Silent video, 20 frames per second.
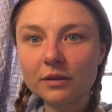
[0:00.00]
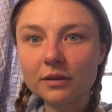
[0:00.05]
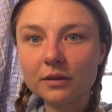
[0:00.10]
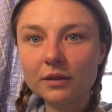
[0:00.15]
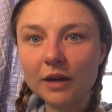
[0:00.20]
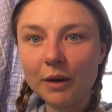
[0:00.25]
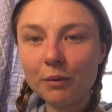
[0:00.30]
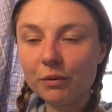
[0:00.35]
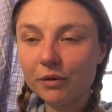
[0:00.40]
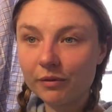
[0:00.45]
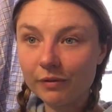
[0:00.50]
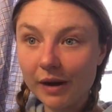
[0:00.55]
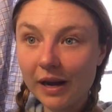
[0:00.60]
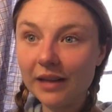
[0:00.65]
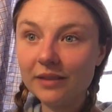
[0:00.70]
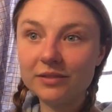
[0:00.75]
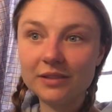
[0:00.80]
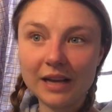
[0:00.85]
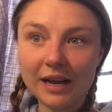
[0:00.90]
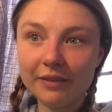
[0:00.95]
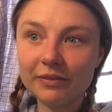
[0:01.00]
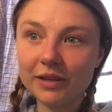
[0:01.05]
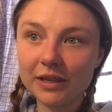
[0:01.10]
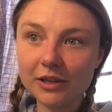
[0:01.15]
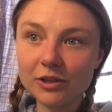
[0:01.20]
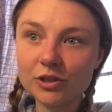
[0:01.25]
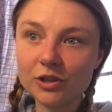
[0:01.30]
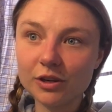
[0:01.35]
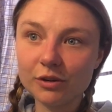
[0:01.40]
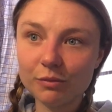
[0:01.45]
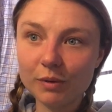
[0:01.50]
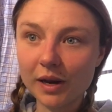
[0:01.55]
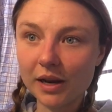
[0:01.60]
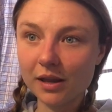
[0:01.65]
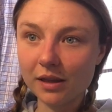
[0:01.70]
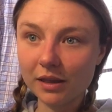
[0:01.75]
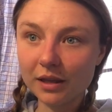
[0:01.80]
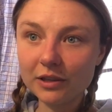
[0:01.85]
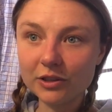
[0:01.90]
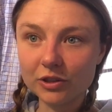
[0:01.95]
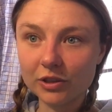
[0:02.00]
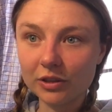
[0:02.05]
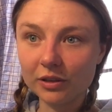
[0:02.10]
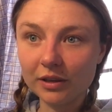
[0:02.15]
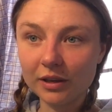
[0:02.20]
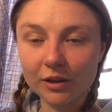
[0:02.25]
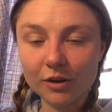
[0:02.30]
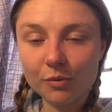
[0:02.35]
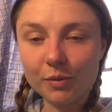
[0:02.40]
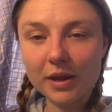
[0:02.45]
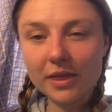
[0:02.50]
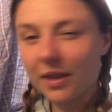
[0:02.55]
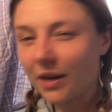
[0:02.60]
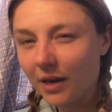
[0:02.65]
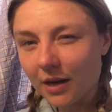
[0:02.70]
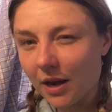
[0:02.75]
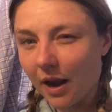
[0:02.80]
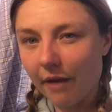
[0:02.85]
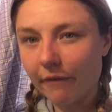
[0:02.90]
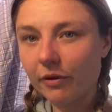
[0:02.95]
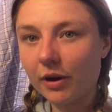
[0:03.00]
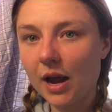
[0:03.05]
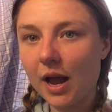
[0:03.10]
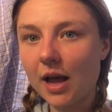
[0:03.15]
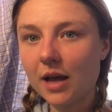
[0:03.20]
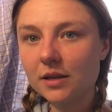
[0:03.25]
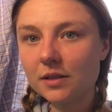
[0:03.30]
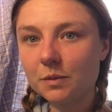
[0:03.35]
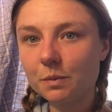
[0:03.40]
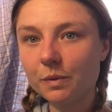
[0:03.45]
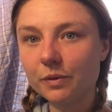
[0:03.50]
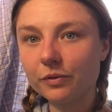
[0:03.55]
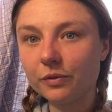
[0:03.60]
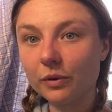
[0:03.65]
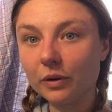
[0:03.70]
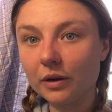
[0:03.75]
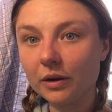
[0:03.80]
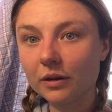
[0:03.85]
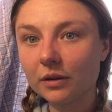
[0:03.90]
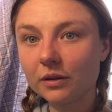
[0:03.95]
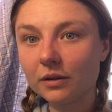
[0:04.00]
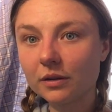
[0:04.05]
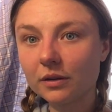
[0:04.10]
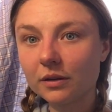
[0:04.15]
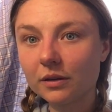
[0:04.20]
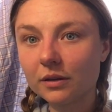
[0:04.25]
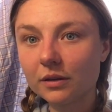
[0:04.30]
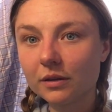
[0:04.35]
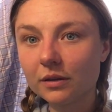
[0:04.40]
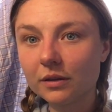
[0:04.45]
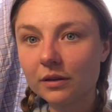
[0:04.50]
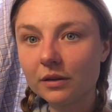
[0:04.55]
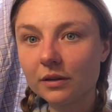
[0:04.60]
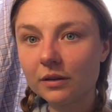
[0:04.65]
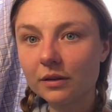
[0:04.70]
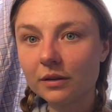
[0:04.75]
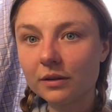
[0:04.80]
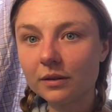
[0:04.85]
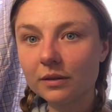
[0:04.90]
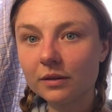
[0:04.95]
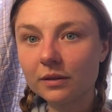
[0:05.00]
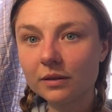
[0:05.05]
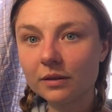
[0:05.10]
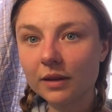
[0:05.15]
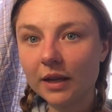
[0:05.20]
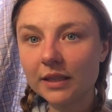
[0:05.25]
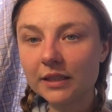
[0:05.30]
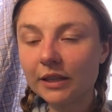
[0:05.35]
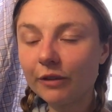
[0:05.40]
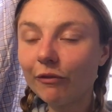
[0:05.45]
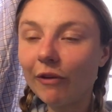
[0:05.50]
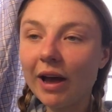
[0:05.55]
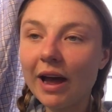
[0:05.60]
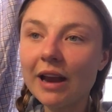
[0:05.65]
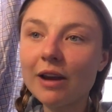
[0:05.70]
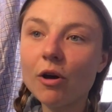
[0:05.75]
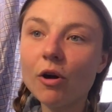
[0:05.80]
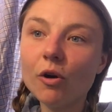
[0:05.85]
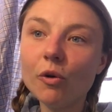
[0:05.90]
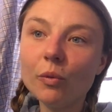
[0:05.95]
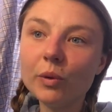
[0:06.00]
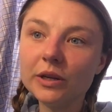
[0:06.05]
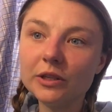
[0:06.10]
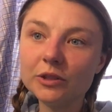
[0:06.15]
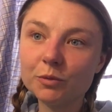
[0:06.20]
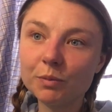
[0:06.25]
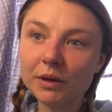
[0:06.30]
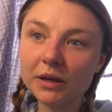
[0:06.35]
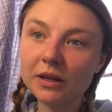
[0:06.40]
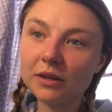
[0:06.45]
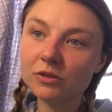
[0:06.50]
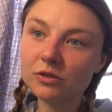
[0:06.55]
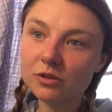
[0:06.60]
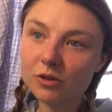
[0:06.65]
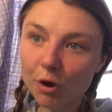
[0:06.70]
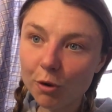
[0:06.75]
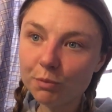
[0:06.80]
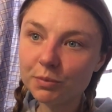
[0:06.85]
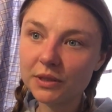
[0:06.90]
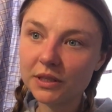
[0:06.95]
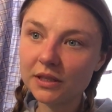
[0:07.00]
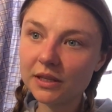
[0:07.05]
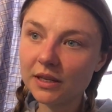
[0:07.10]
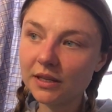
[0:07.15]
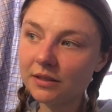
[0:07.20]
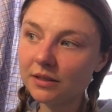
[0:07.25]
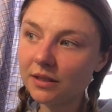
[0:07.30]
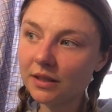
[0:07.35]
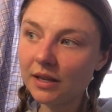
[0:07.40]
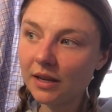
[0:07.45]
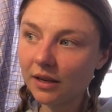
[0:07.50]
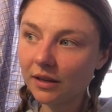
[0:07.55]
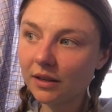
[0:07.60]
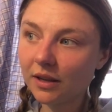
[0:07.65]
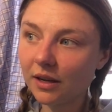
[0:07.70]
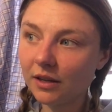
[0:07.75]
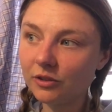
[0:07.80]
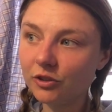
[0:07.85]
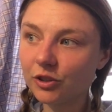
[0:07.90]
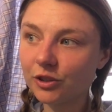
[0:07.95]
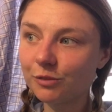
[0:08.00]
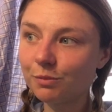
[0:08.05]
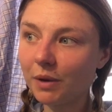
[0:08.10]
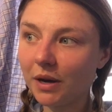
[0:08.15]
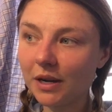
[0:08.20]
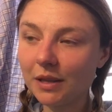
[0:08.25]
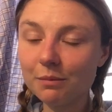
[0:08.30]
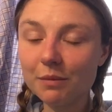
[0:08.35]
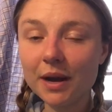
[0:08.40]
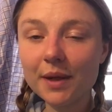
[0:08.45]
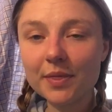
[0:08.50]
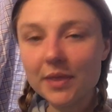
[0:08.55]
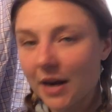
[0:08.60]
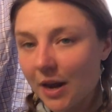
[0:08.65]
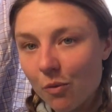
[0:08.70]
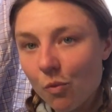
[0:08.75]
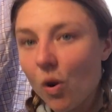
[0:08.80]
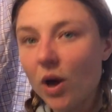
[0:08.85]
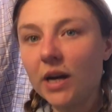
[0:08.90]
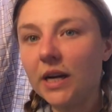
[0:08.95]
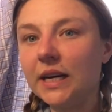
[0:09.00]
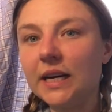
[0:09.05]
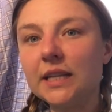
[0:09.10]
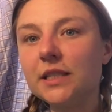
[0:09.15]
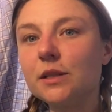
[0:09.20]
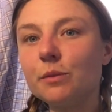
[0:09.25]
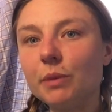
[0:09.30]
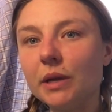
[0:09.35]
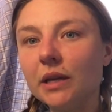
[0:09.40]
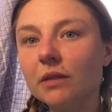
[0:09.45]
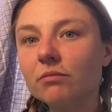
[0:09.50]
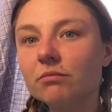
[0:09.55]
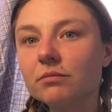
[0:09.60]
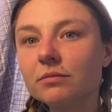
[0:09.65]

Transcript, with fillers: And provides navigation and regulation in a way that it never has before. As if I had always been sculpted into the unconscious body-mind that I wanted it to be.